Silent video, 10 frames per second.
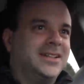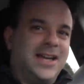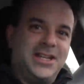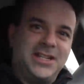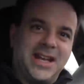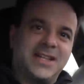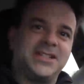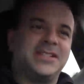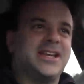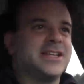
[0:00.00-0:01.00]
Engine
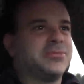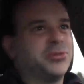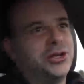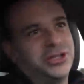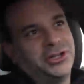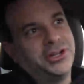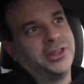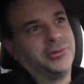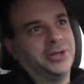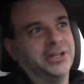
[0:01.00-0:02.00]
actually sounds pretty good
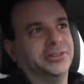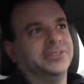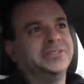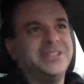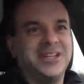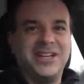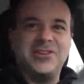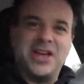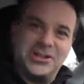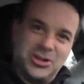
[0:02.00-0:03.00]
in the Regal. You can
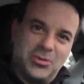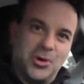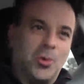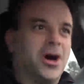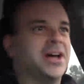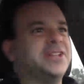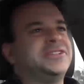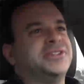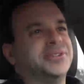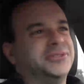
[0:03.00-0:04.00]
hear that turbo whine
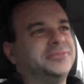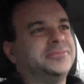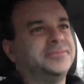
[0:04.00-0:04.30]
too.